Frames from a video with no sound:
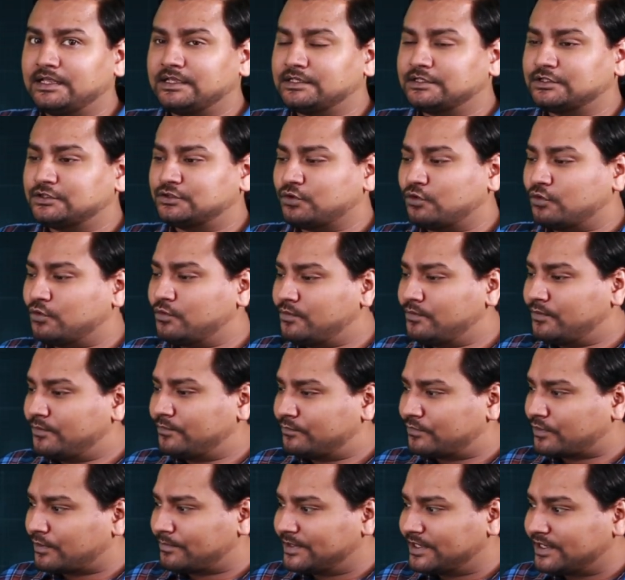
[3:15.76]
So
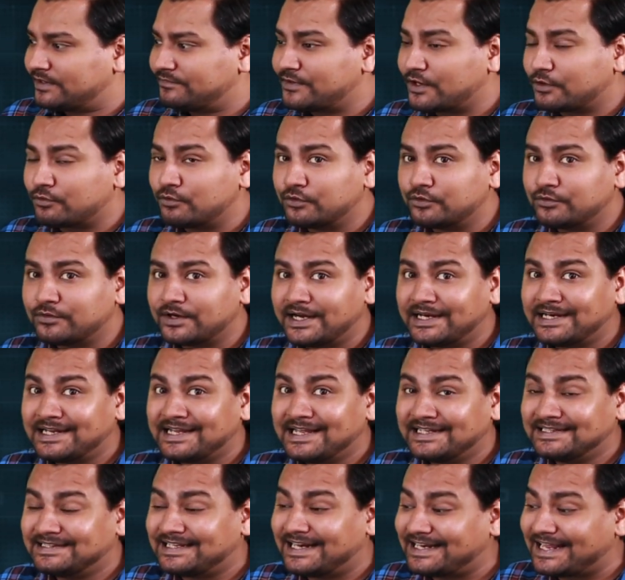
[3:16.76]
from here, we are going to get
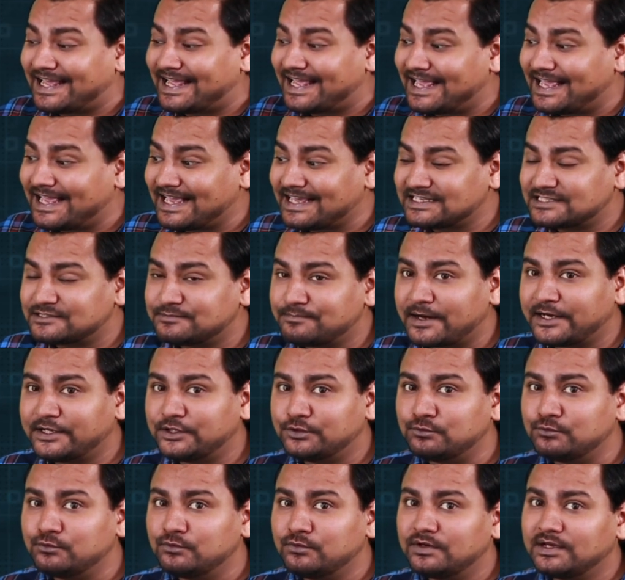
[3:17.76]
that x by
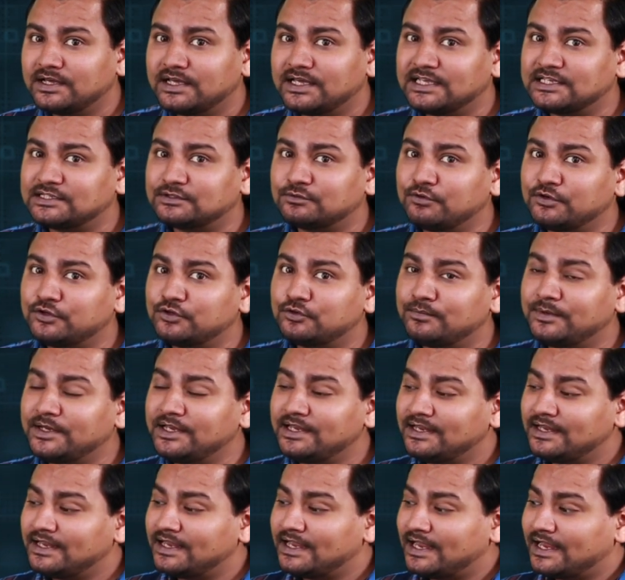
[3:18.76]
2 is going to
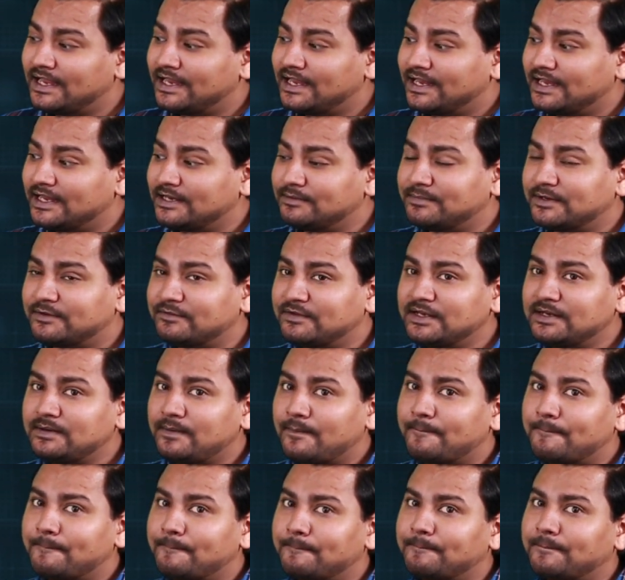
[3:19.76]
be in between
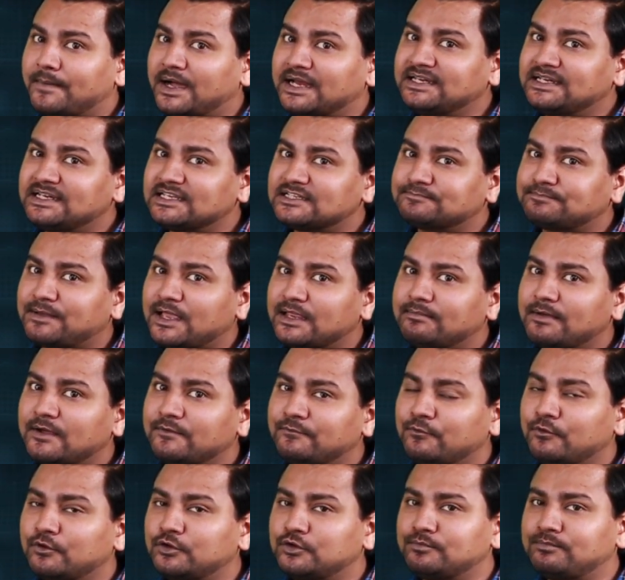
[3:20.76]
minus pi by
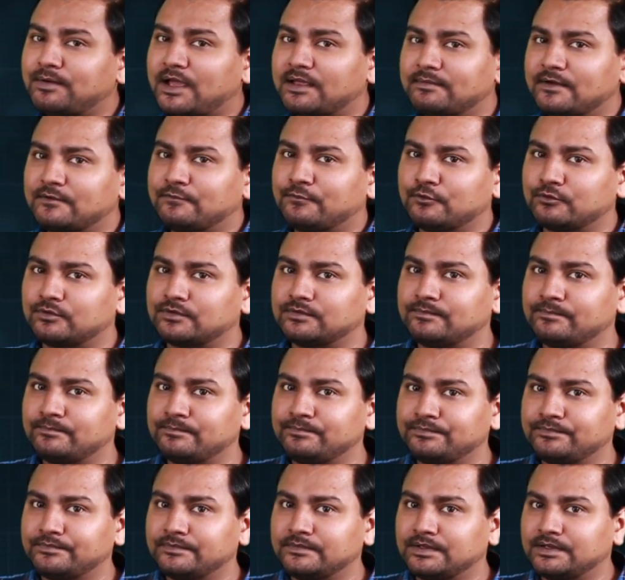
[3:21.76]
4 to pi by 4.
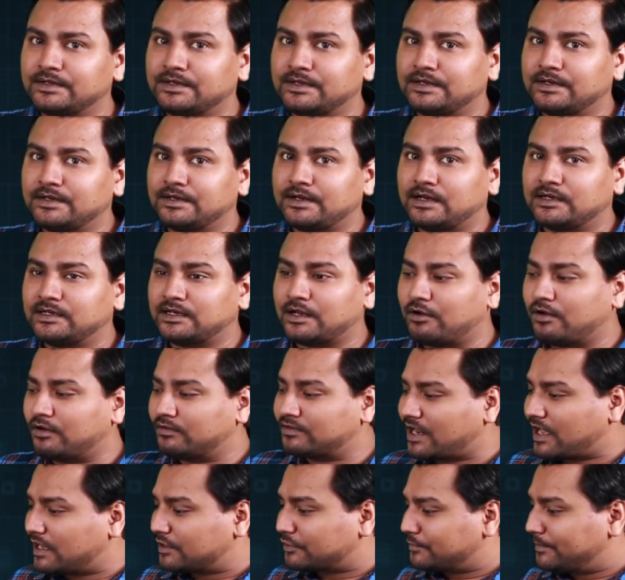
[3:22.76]
Now
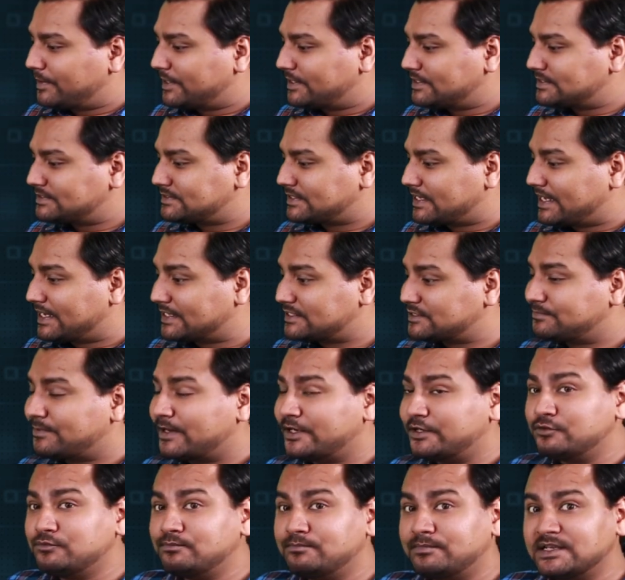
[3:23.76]
our argument is x by
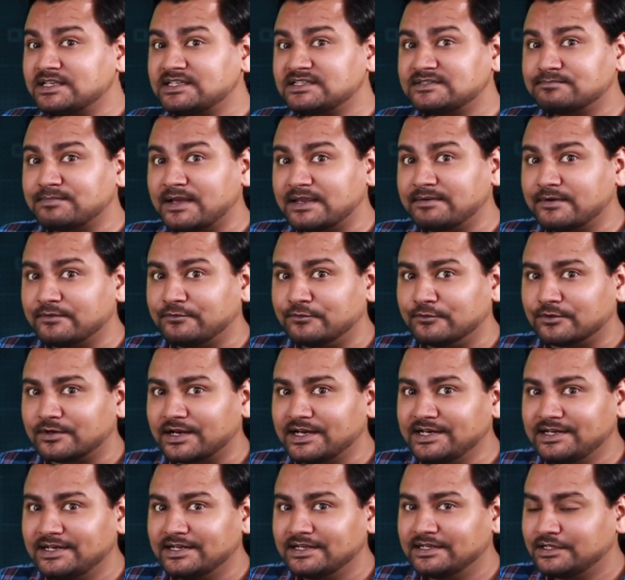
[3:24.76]
2 plus pi by 4,
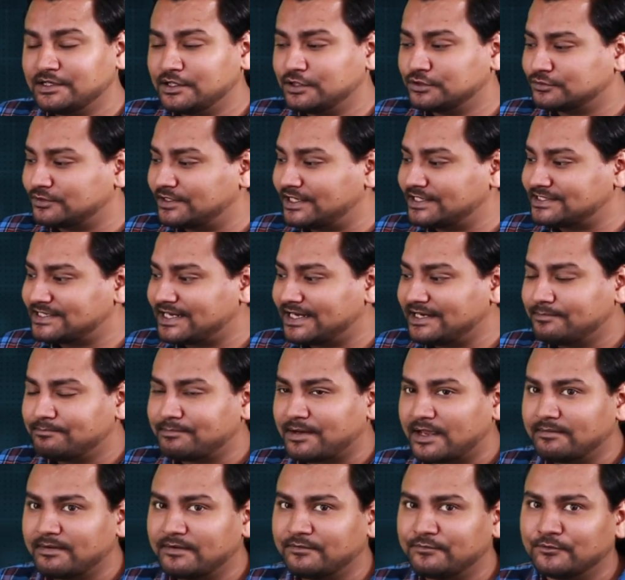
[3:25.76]
right? So let's add
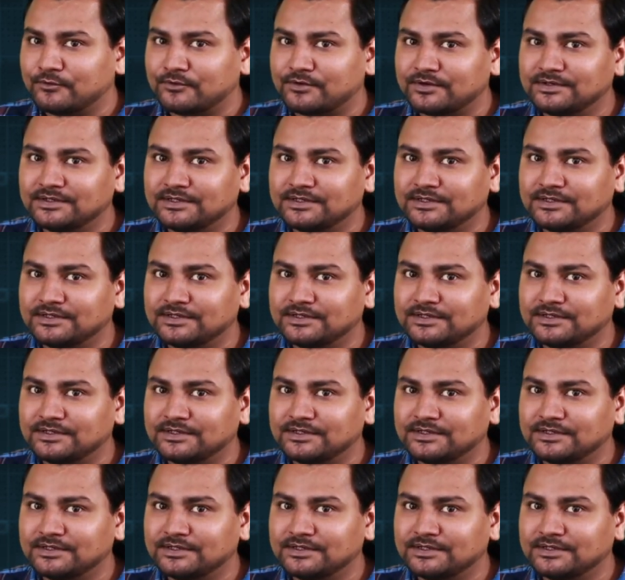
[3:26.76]
pi by 4.